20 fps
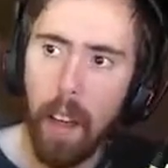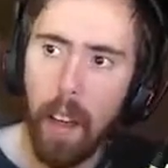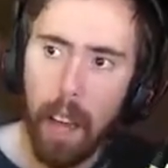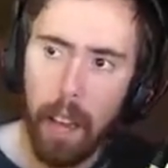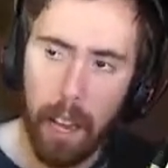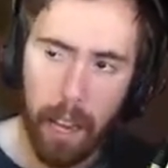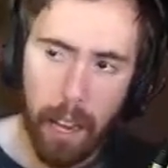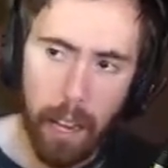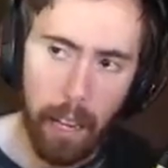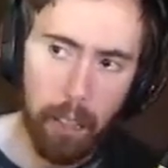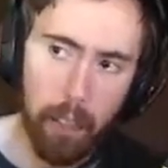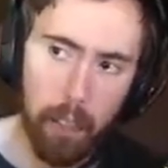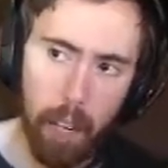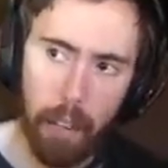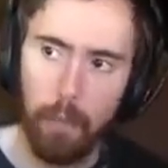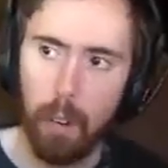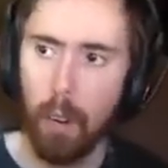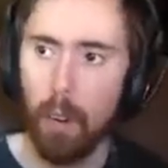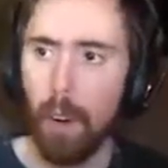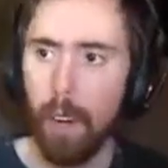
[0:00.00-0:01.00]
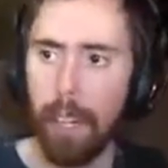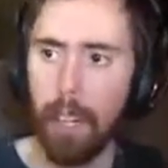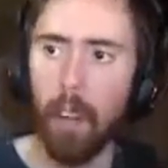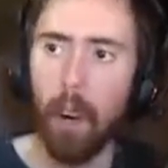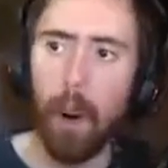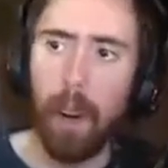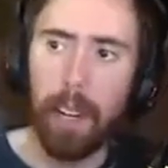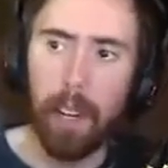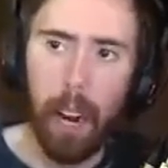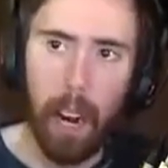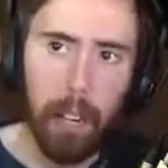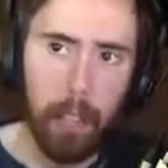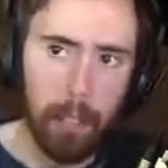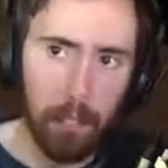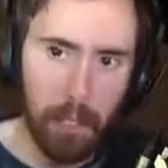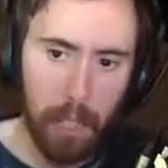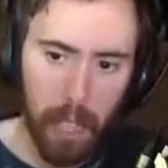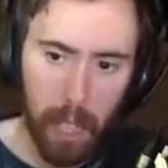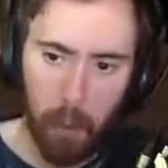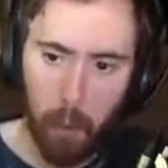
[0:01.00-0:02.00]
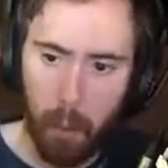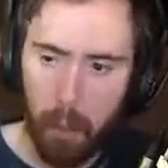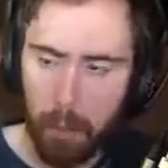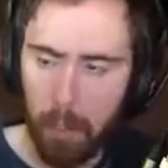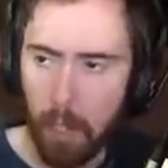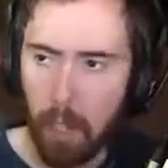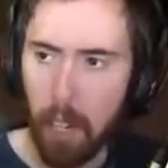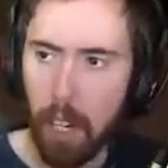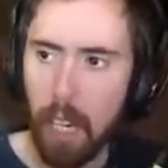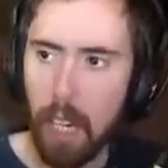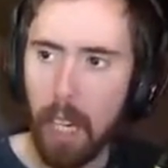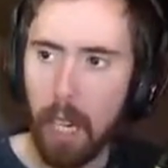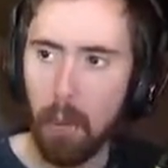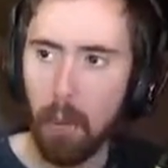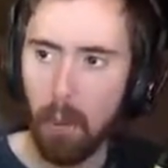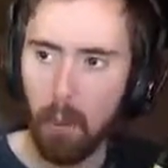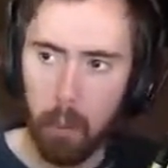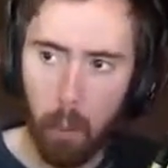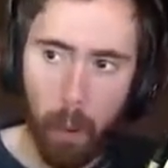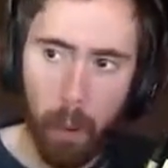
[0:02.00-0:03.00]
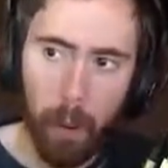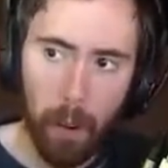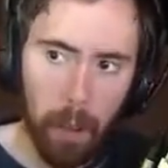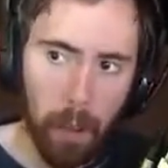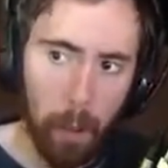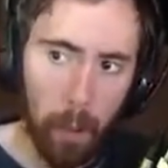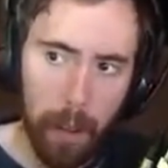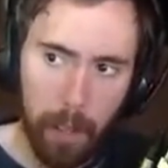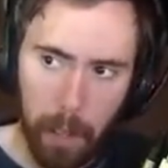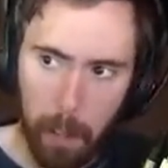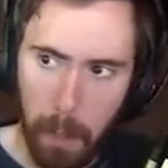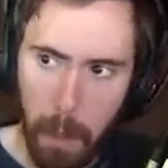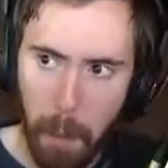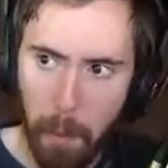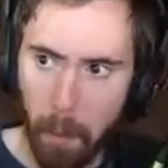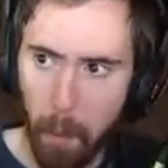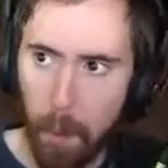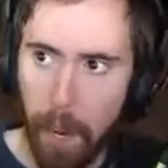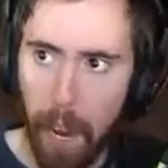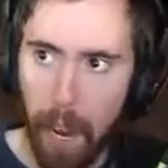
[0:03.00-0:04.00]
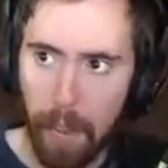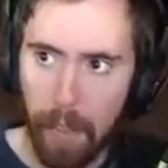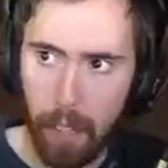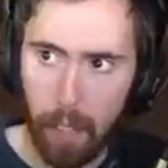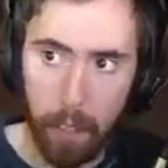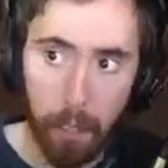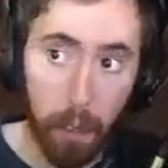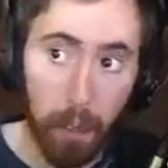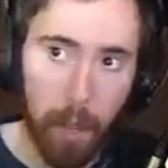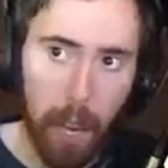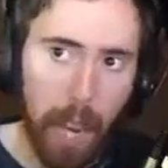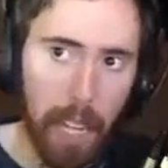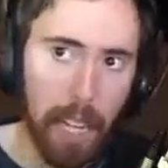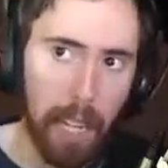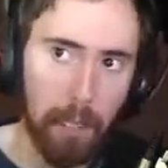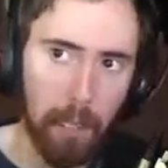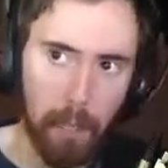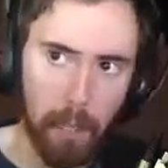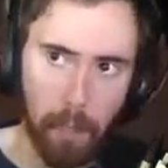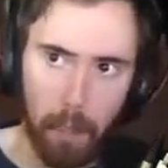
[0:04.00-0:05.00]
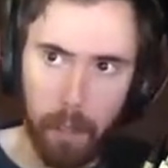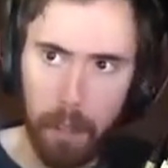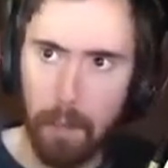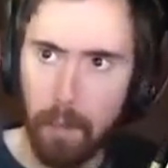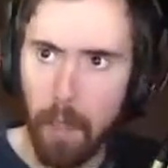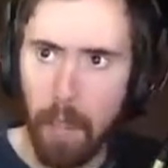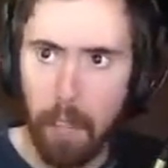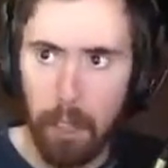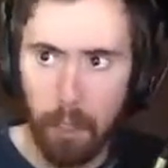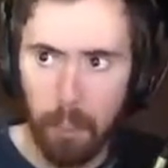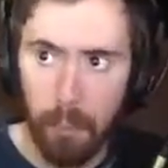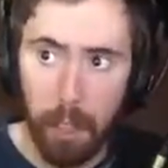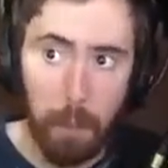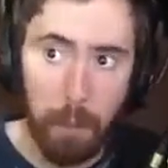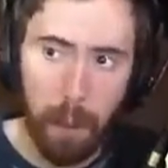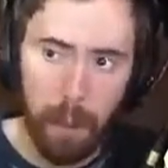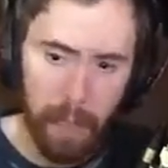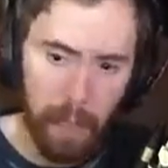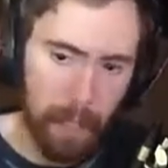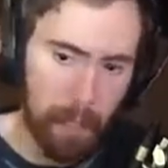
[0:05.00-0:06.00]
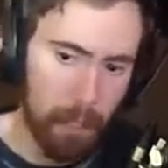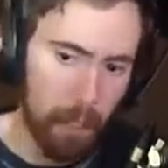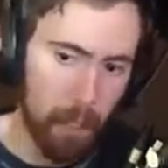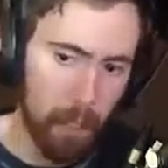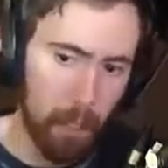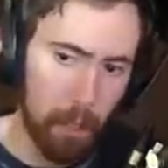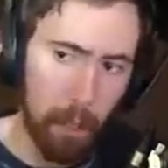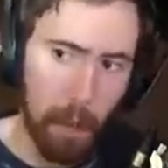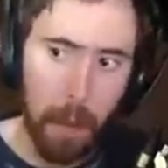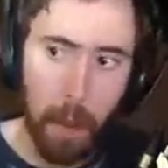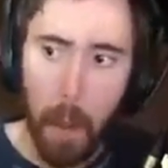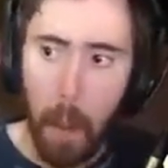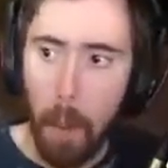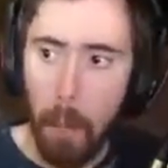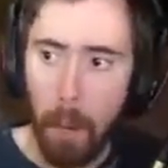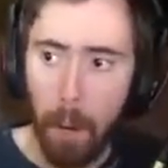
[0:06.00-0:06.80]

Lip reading: in general, like, no, I just think it was weird the way that people reacted so negatively to it. It just didn't make any sense to me.